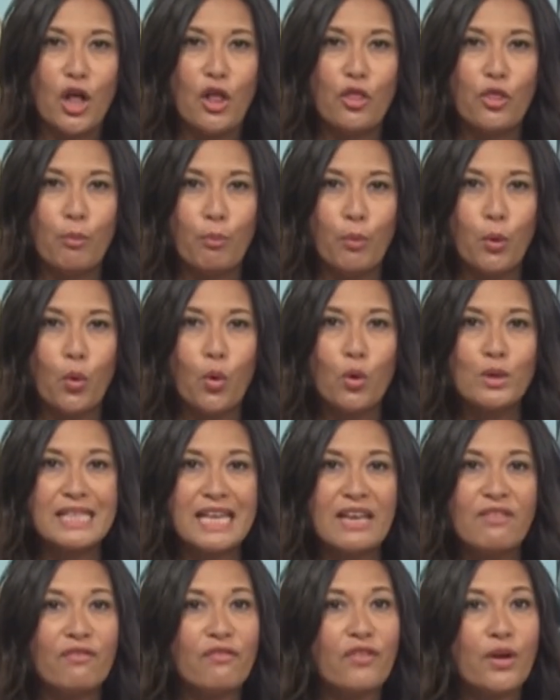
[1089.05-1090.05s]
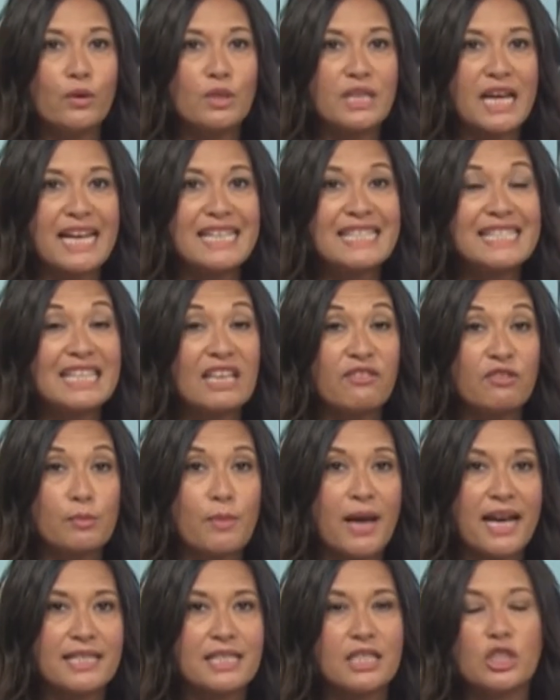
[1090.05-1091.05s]
The Port Info Desk gives
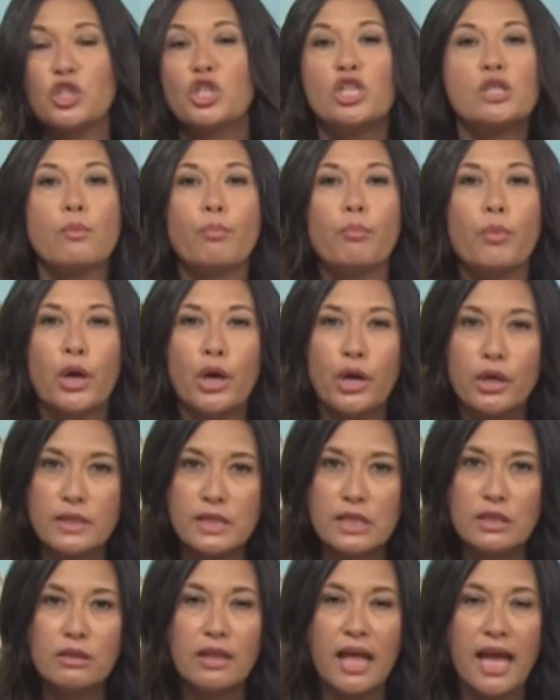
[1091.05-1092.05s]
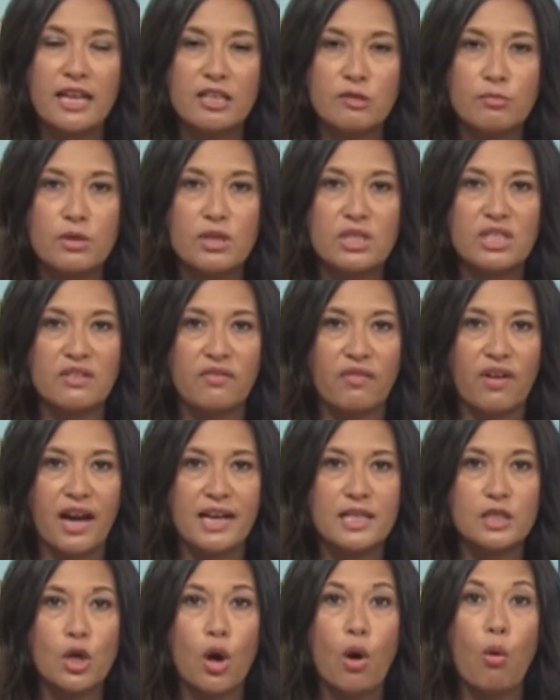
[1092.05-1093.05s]
passengers personal expert
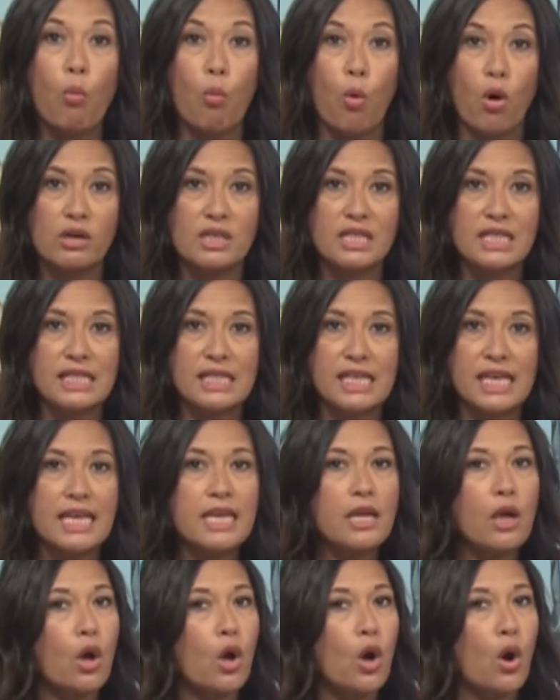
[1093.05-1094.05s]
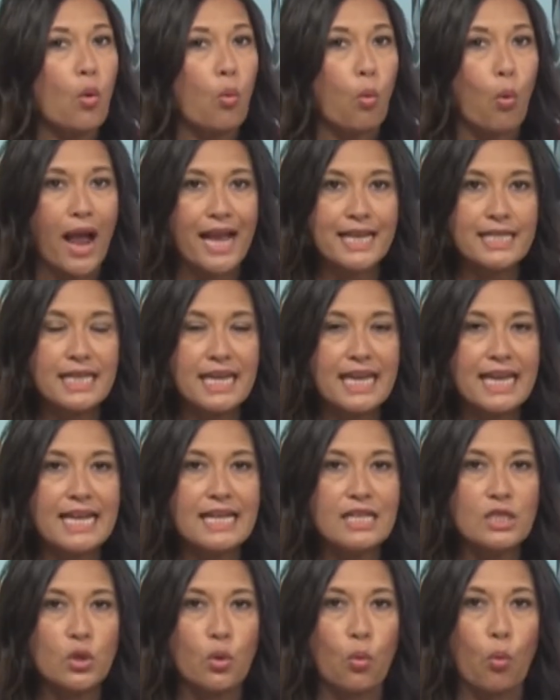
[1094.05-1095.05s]
advice on what to see, where to
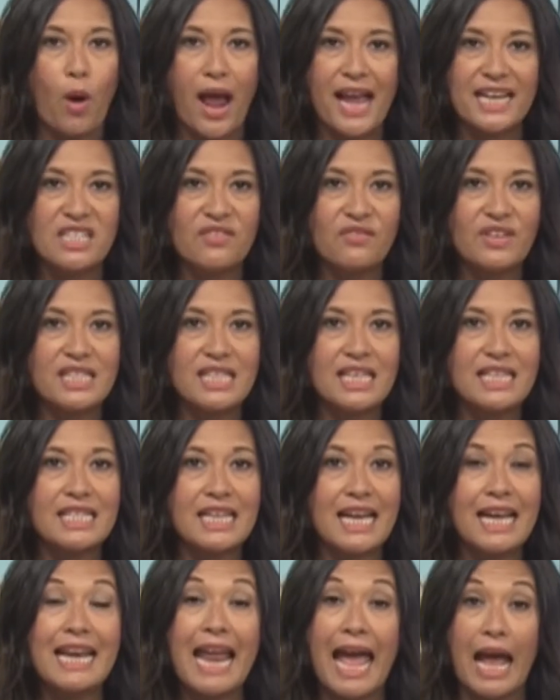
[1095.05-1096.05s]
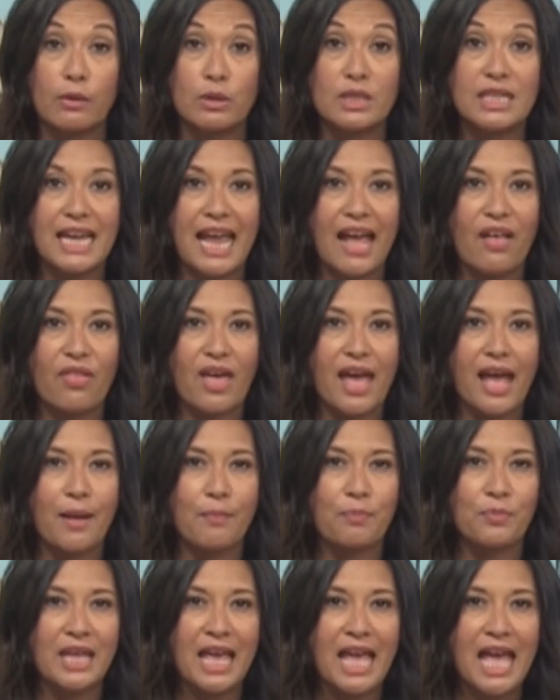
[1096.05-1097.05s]
eat, where to visit and how to get there.
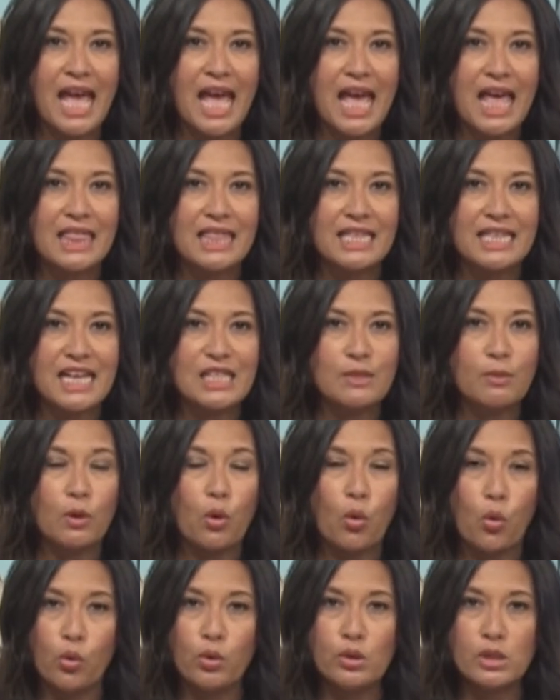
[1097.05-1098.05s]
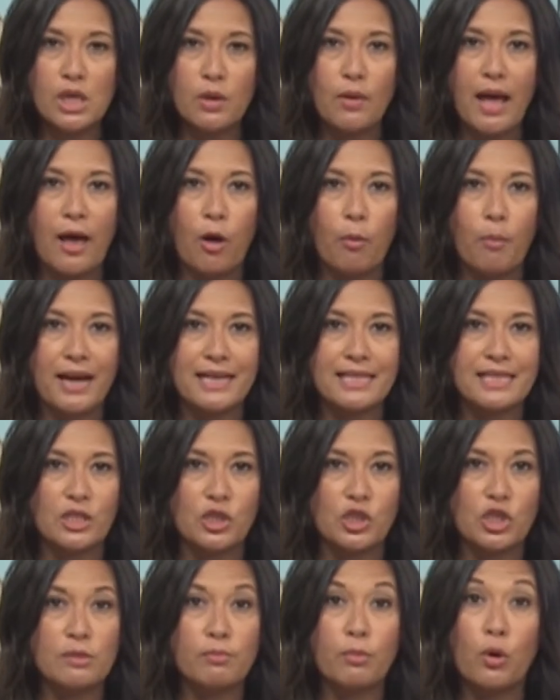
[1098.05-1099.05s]
The desk will also help
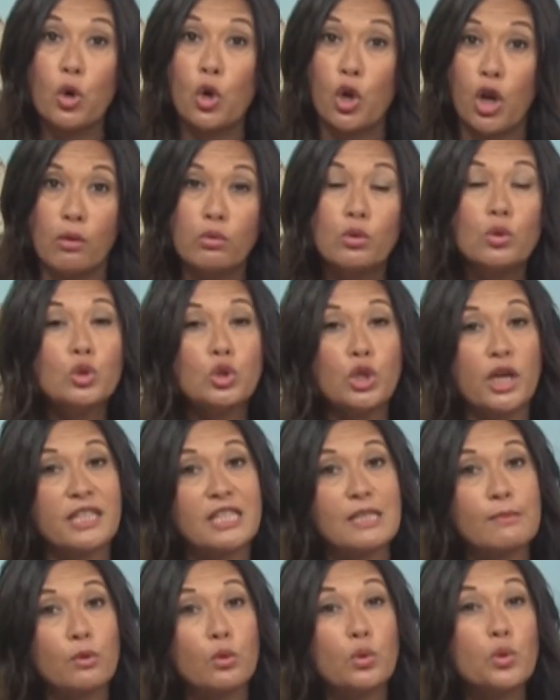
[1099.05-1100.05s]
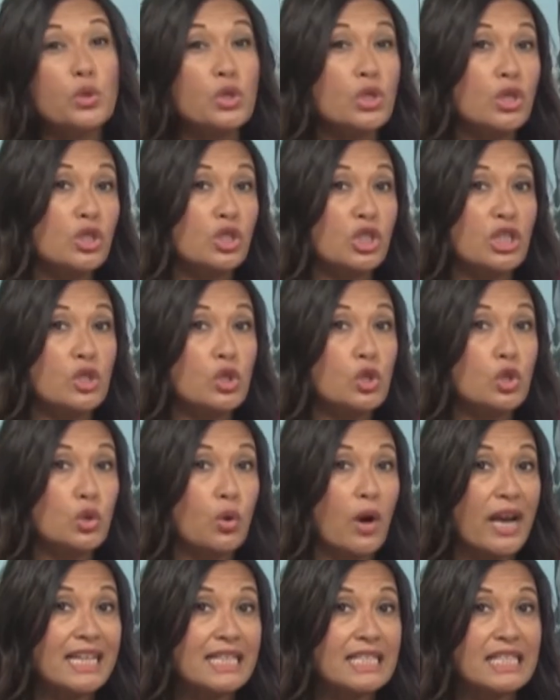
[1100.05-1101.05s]
passengers book local transport such as
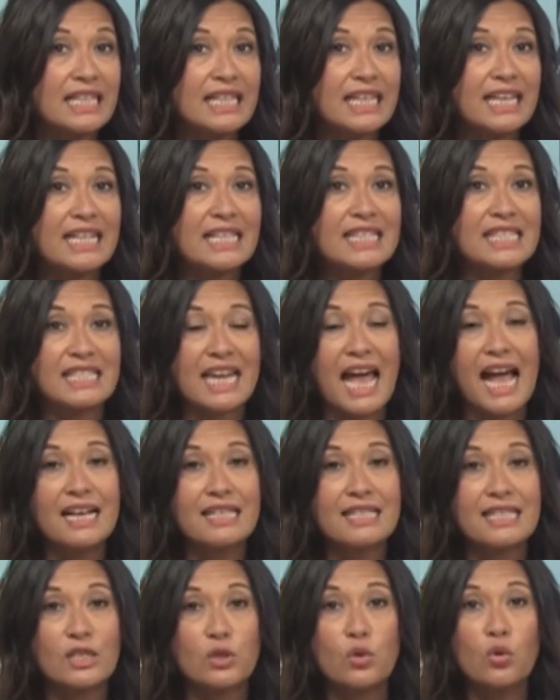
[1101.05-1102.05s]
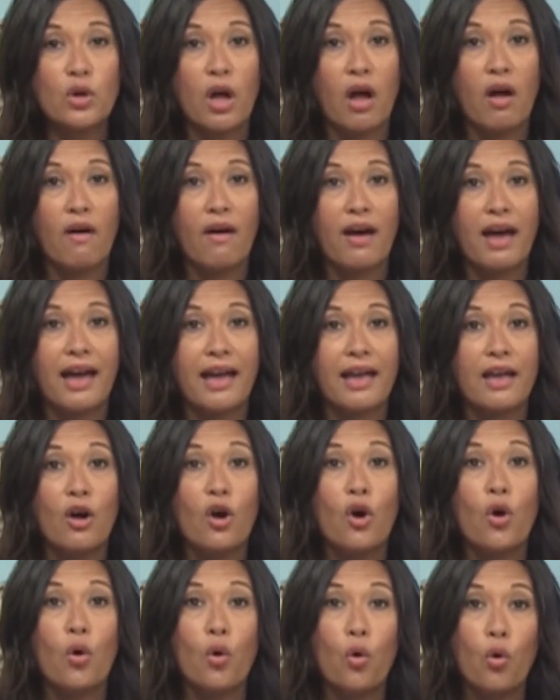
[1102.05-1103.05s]
train tickets, taxis or car hire,
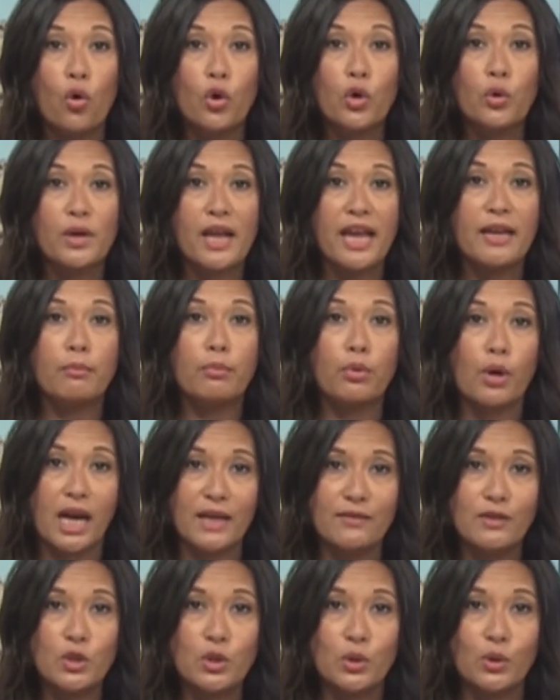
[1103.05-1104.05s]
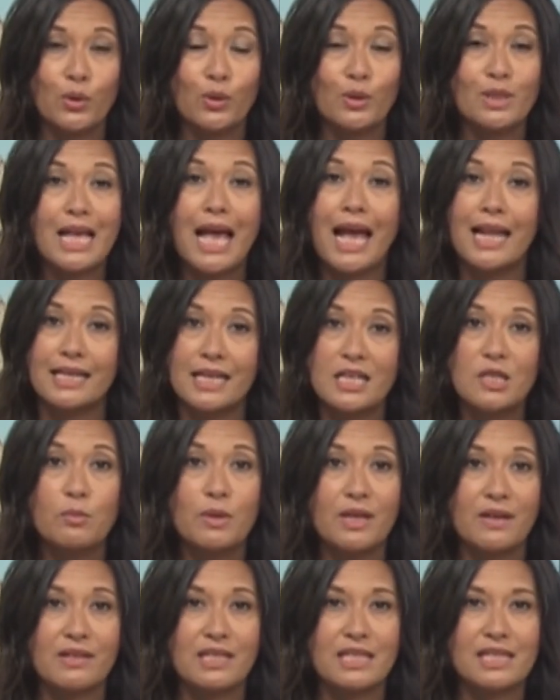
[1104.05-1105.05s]
or create private tours and
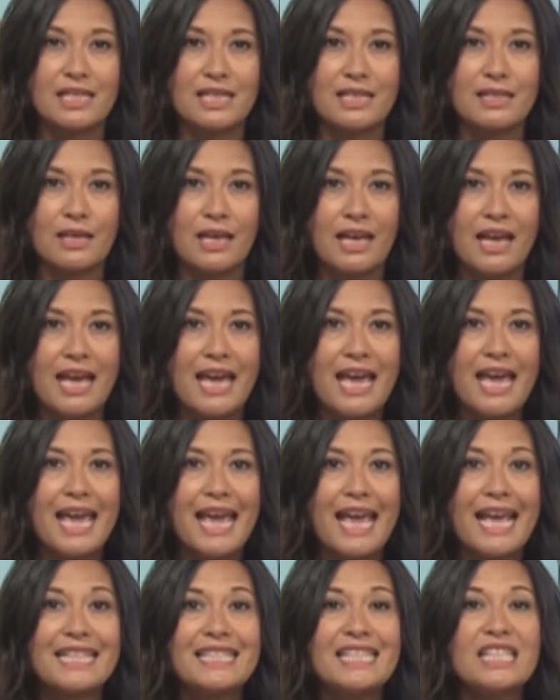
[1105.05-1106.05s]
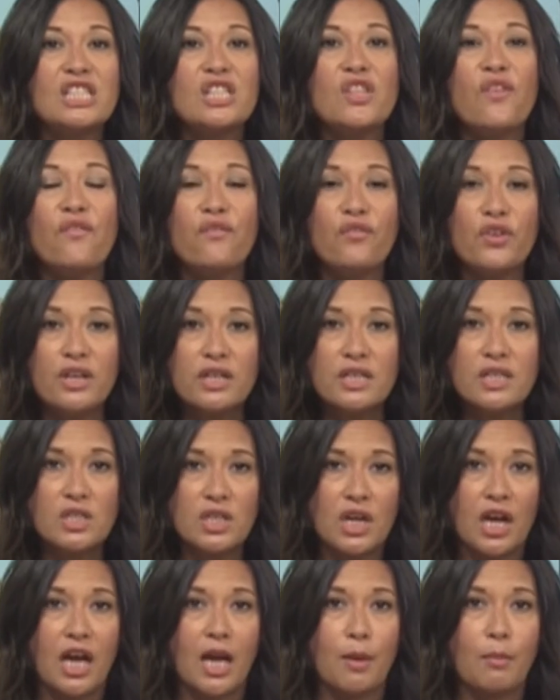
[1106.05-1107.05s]
experiences. It is the first
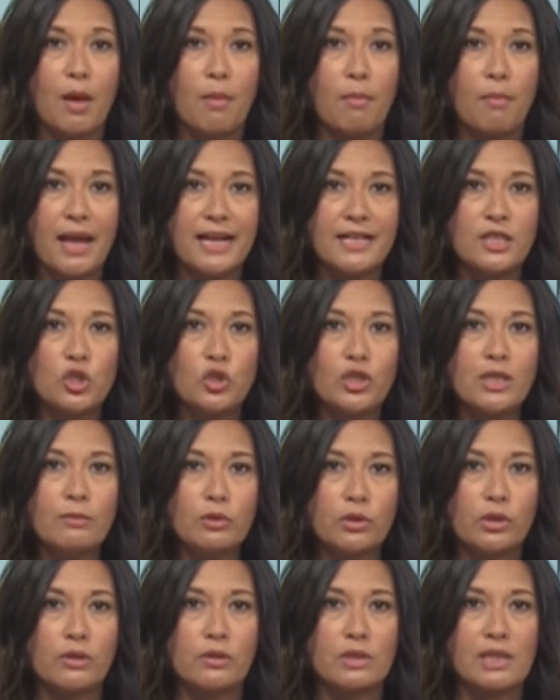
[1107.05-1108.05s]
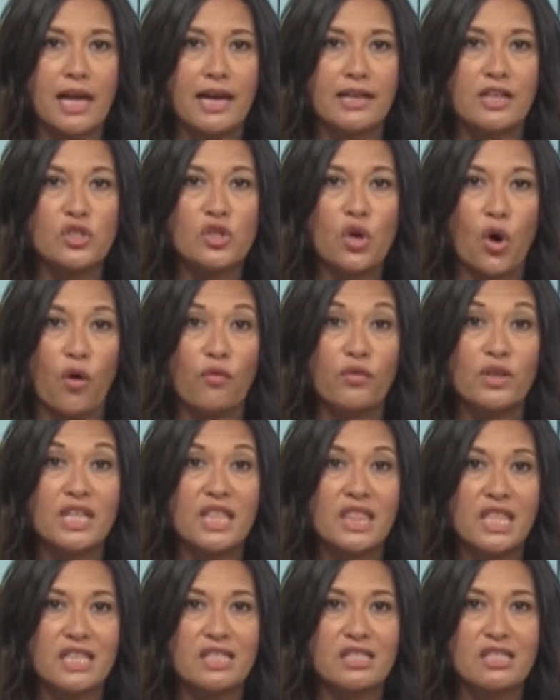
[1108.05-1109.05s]
time a mainstream cruise line has offered
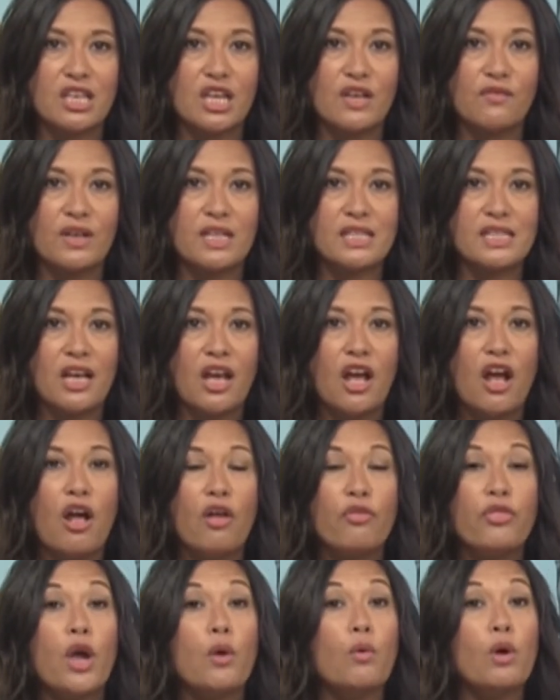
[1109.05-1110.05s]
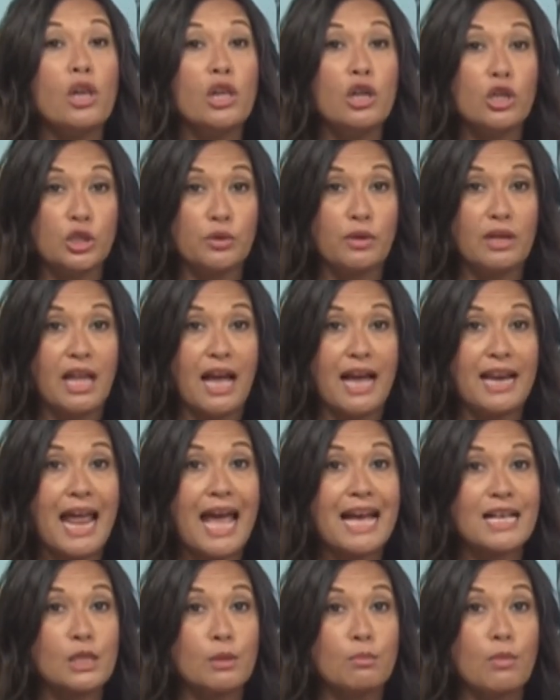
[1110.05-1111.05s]
this service, though luxury line
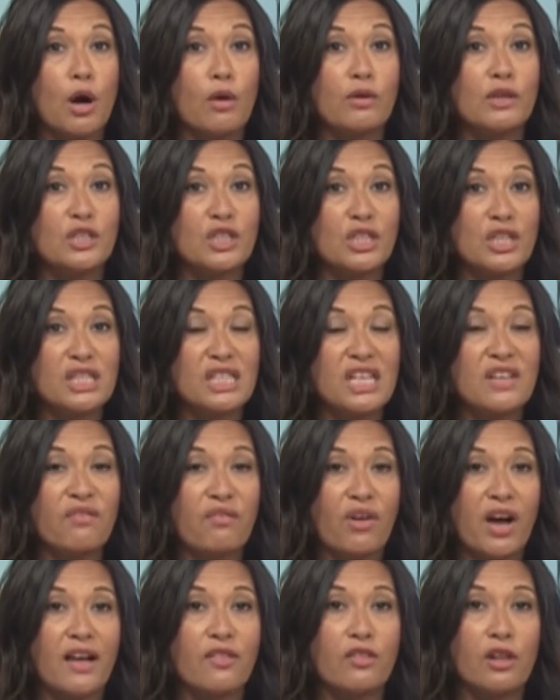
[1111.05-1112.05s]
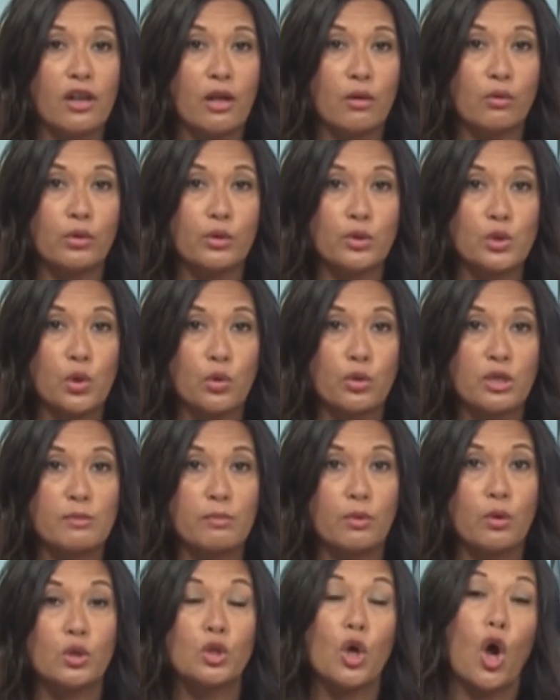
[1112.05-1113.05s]
Azamara does invite the local tourist
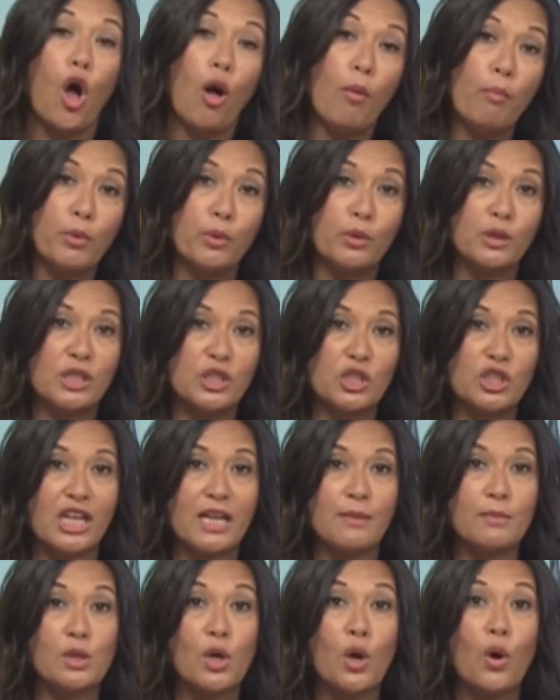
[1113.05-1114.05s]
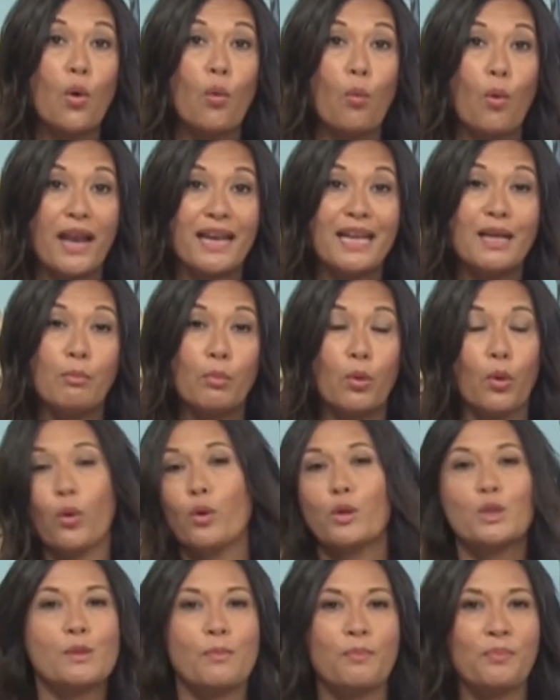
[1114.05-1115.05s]
board on board its ships when in port.